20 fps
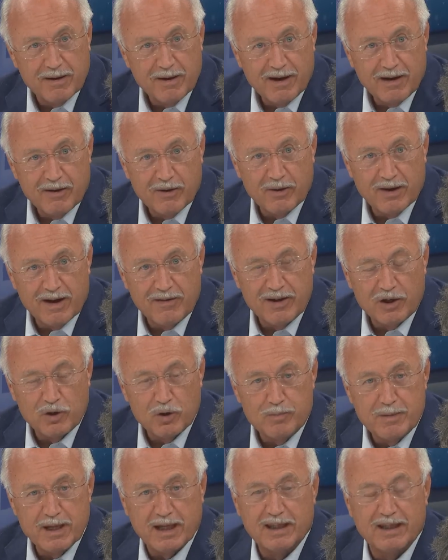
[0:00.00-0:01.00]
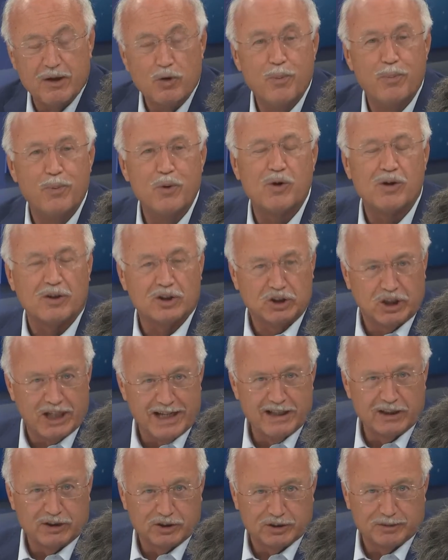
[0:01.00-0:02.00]
them sustainable. And this is the
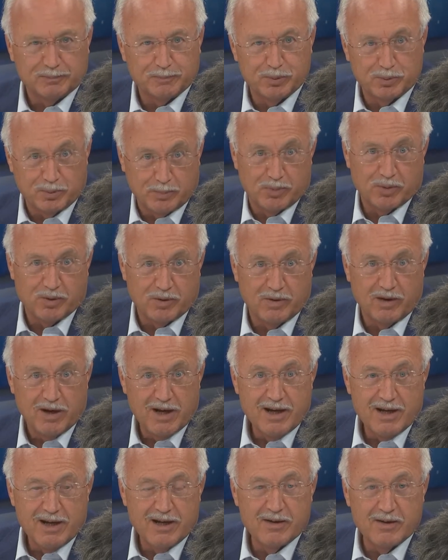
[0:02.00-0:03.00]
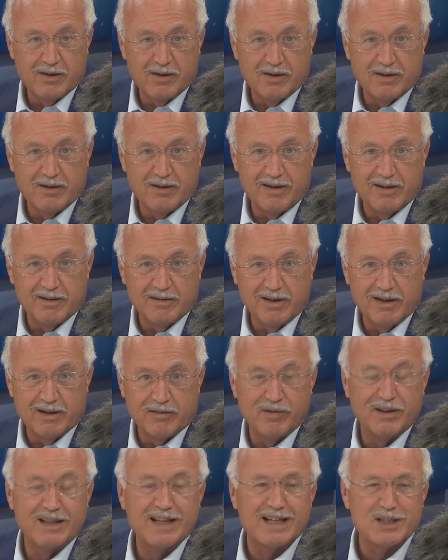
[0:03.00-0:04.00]
same. The same is true
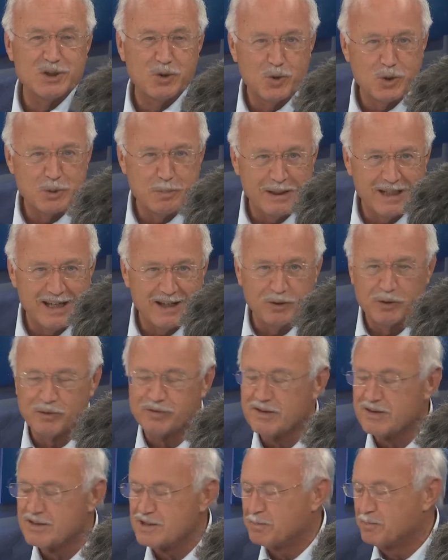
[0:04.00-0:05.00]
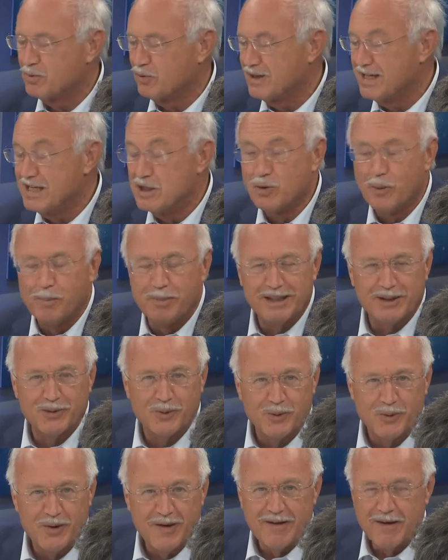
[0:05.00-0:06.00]
for digital.
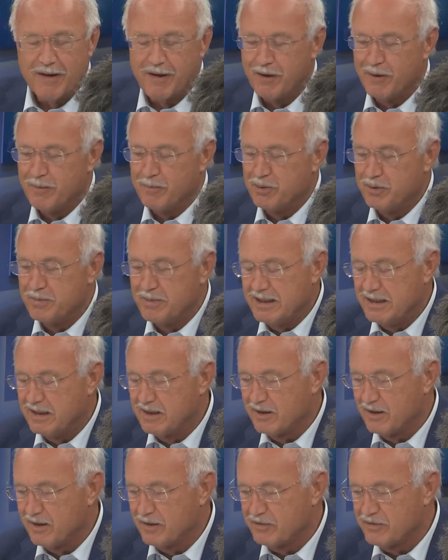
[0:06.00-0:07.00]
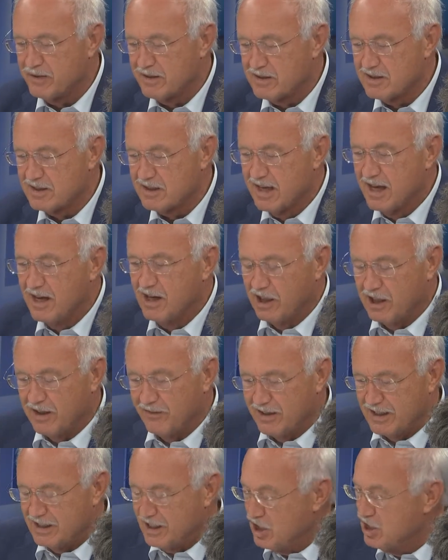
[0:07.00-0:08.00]
And for French
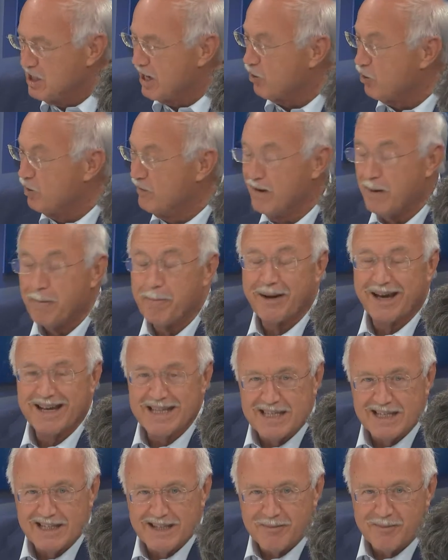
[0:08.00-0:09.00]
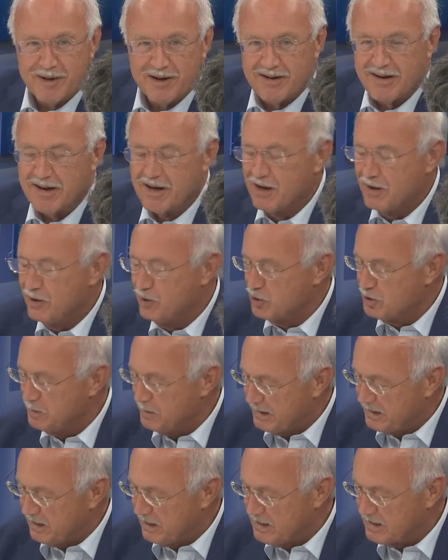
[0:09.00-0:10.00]
hospitals, public hospitals, the
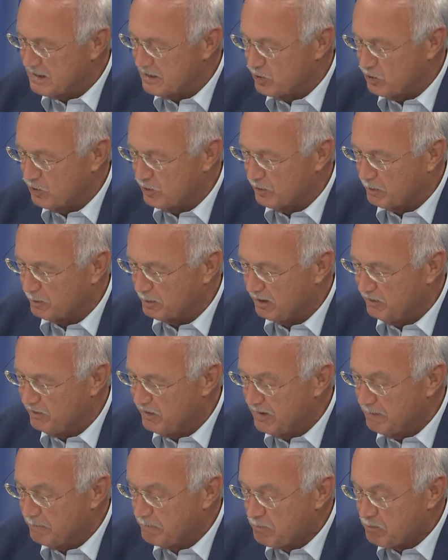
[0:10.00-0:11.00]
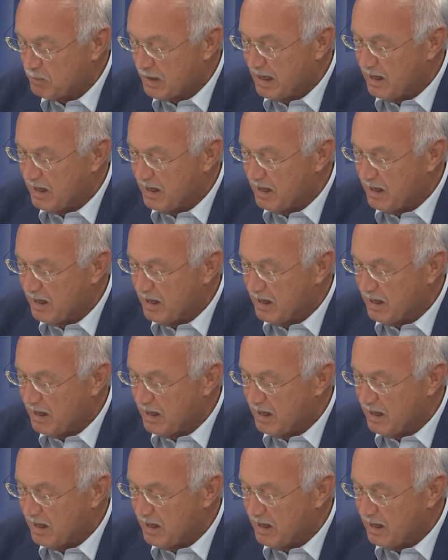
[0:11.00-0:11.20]
FHP, which is the